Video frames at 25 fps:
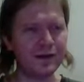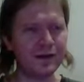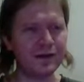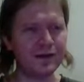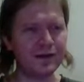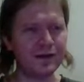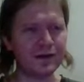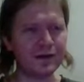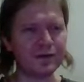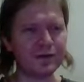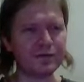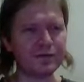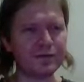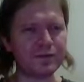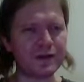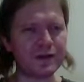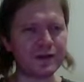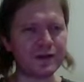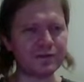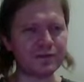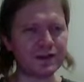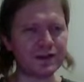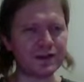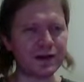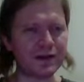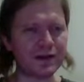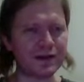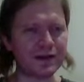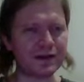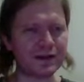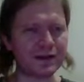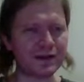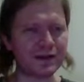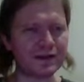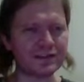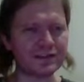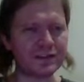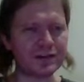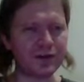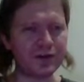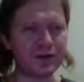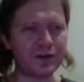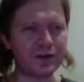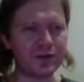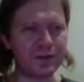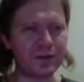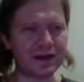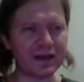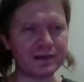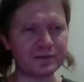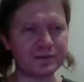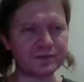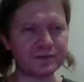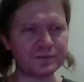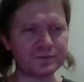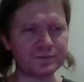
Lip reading: Yeah, Flame. Okay, let's go over here to Mage.